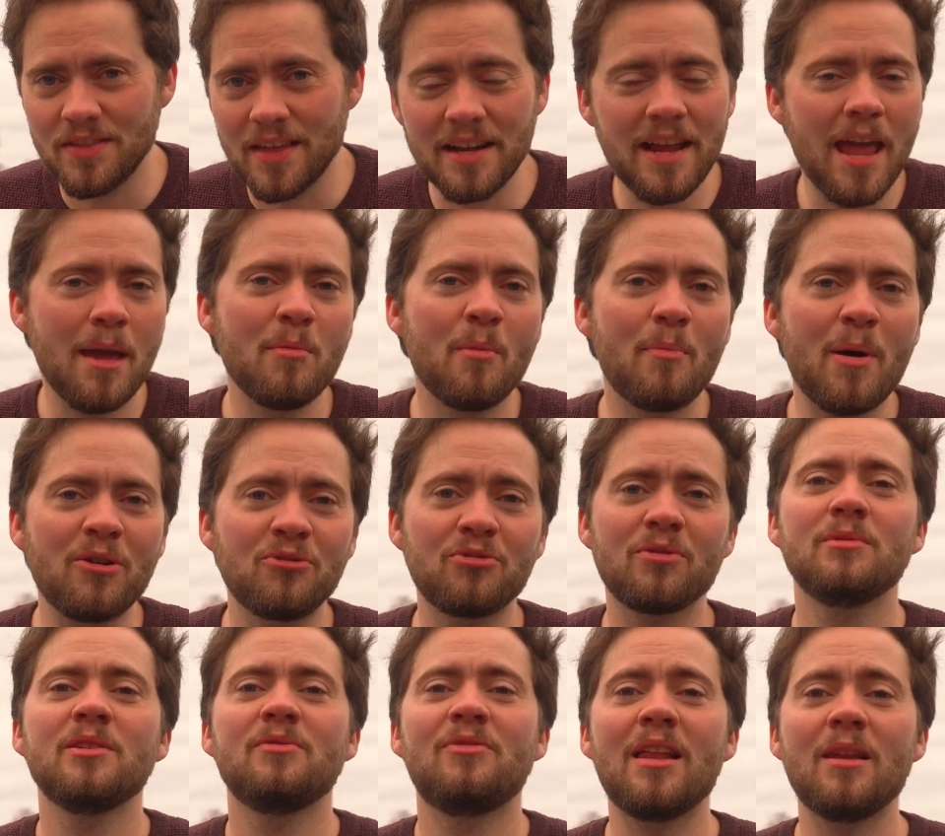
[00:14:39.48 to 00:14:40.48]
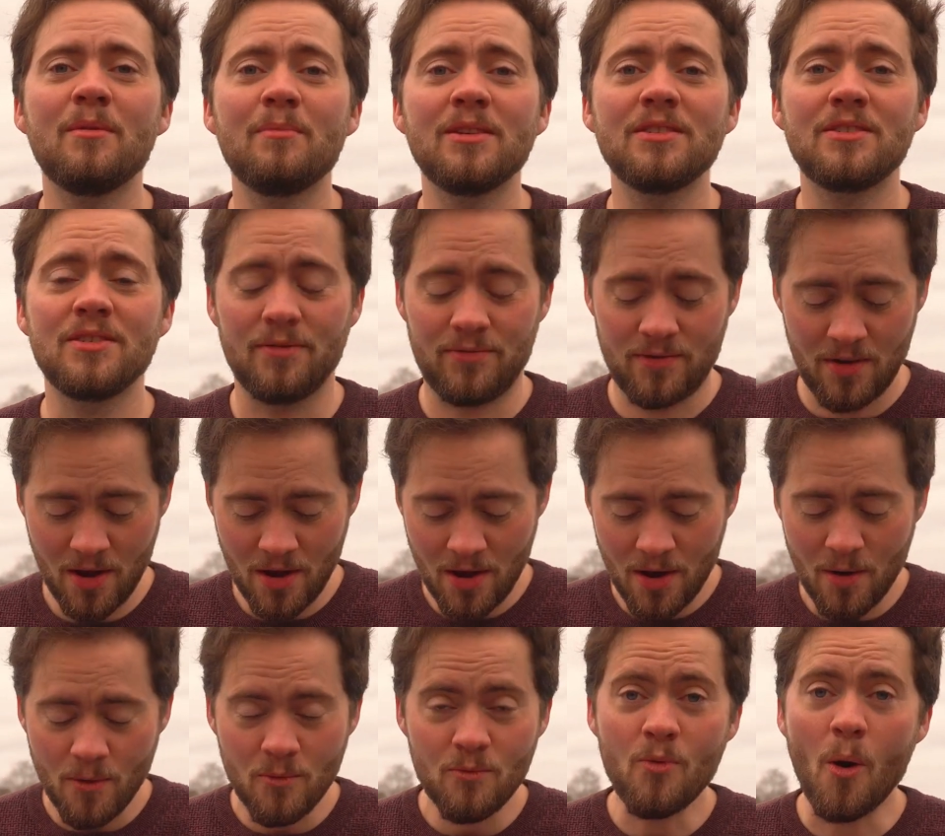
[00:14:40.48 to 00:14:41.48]
that came about from developments of
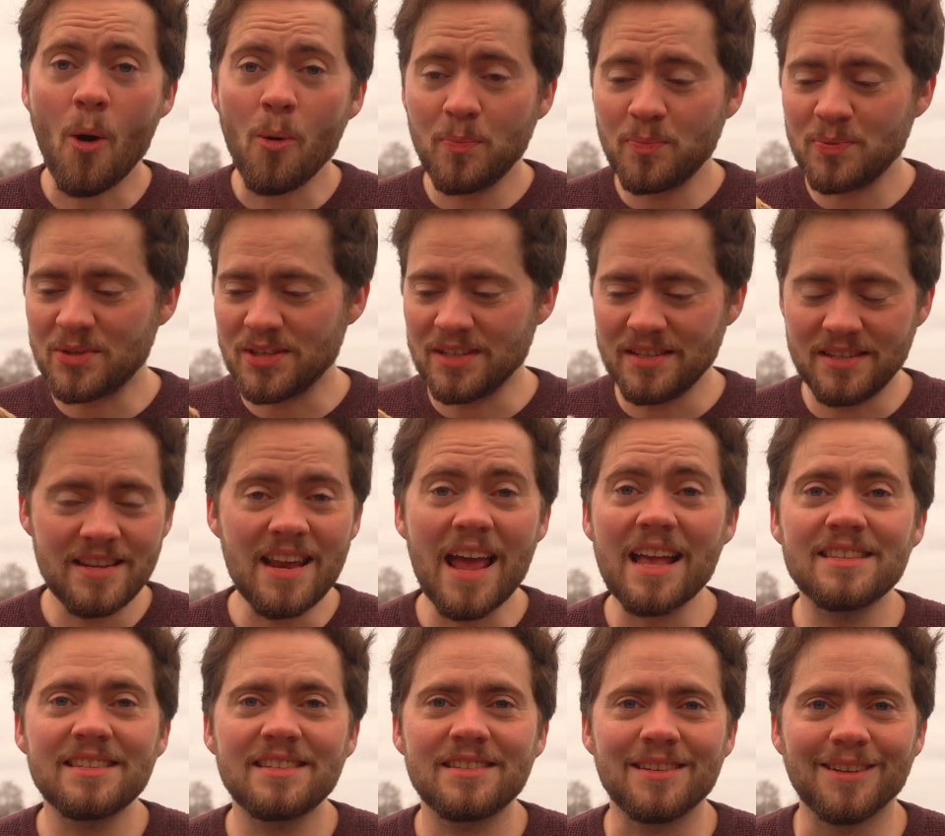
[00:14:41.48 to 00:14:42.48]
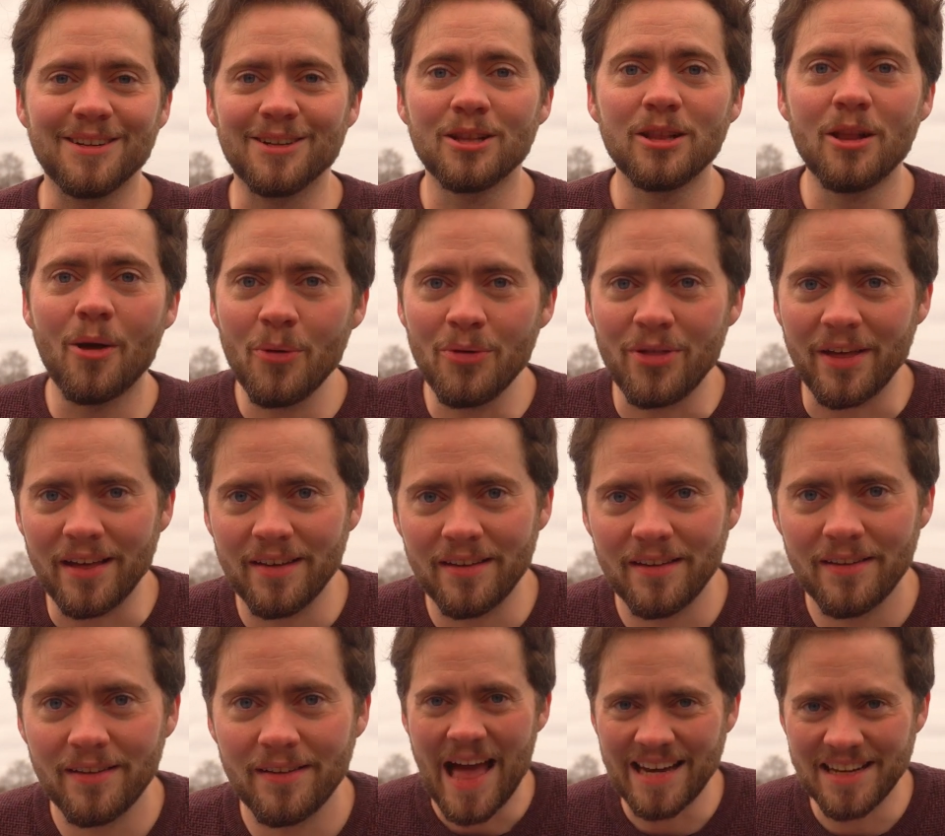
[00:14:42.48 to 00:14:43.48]
ropes and nets and clothing,
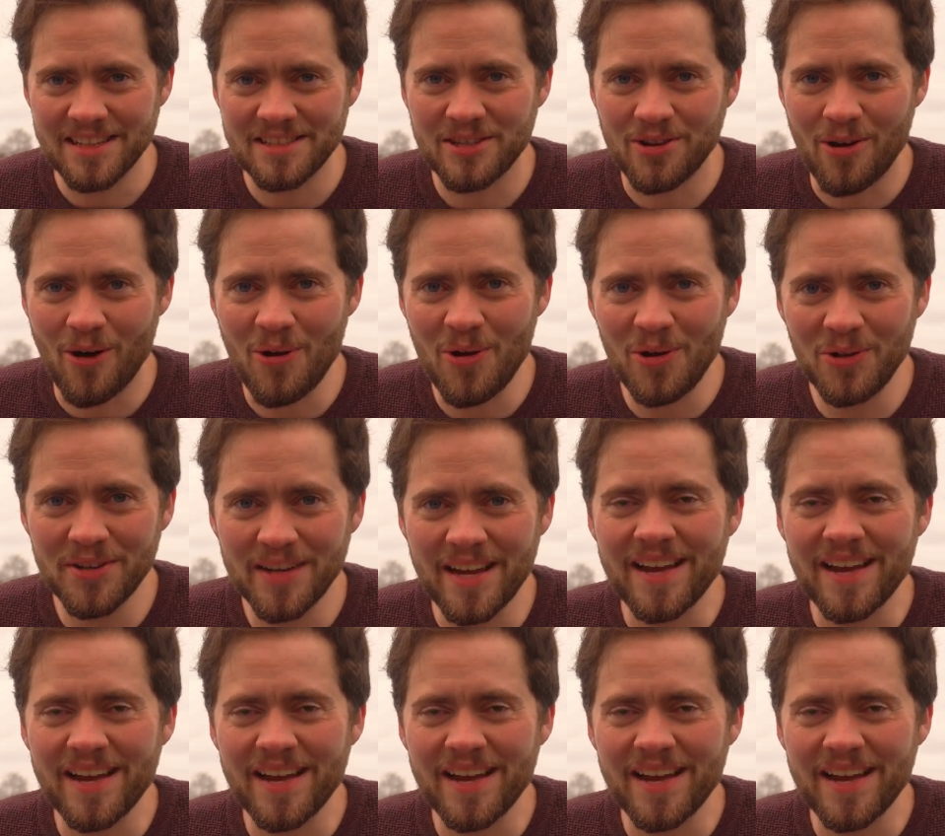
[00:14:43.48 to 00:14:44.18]
and it's called